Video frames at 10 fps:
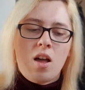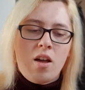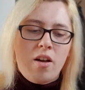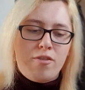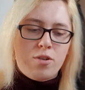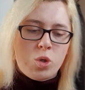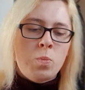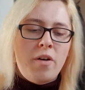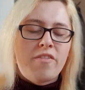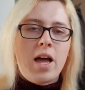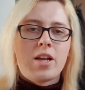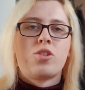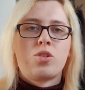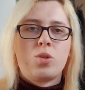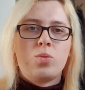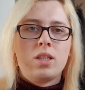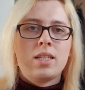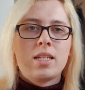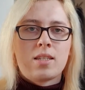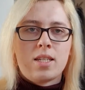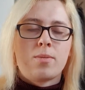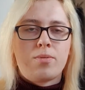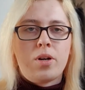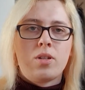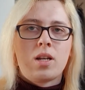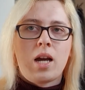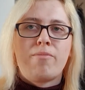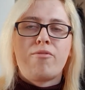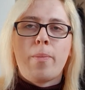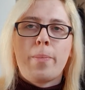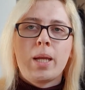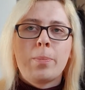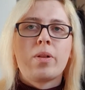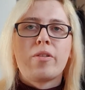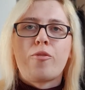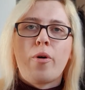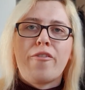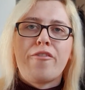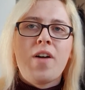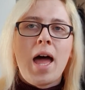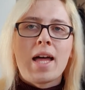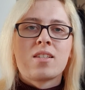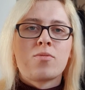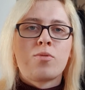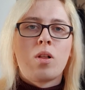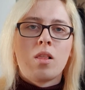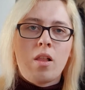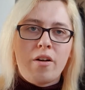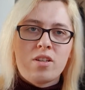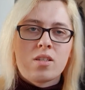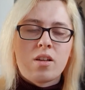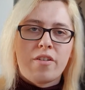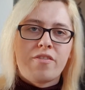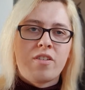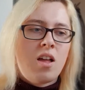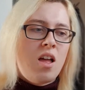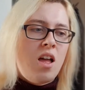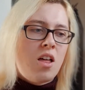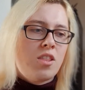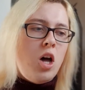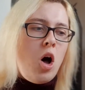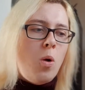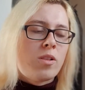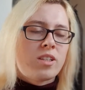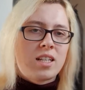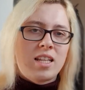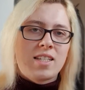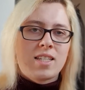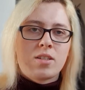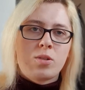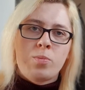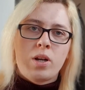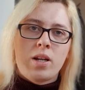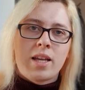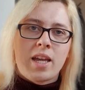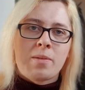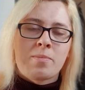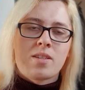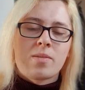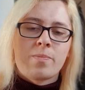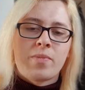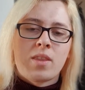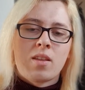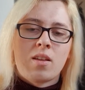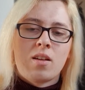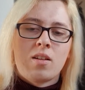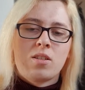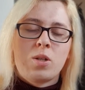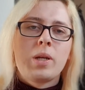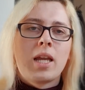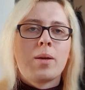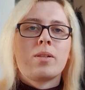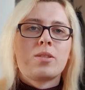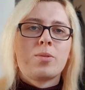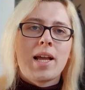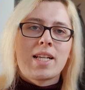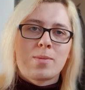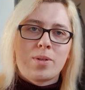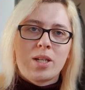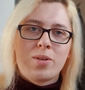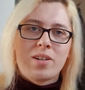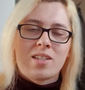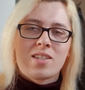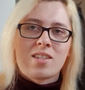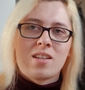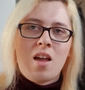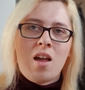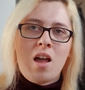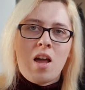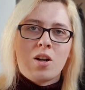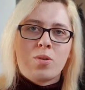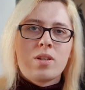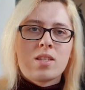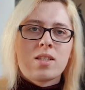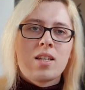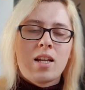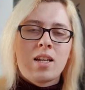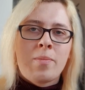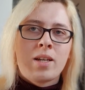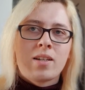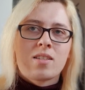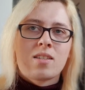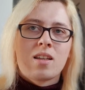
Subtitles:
for Tomb of Ash to release this prototype for people, for fans, for lovers of the old classic Tomb Raider games, to be able to experience Crystal Dynamics,